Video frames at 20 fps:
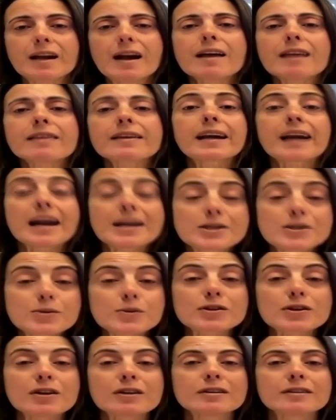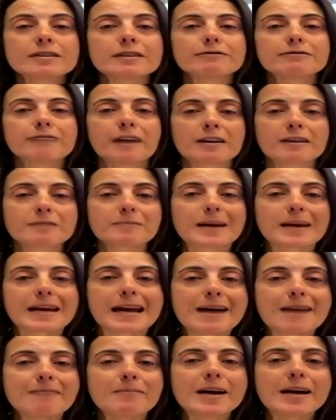The case was heard at 5
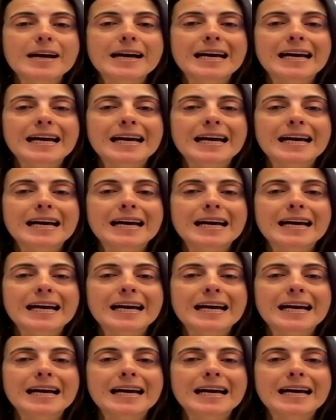p.m.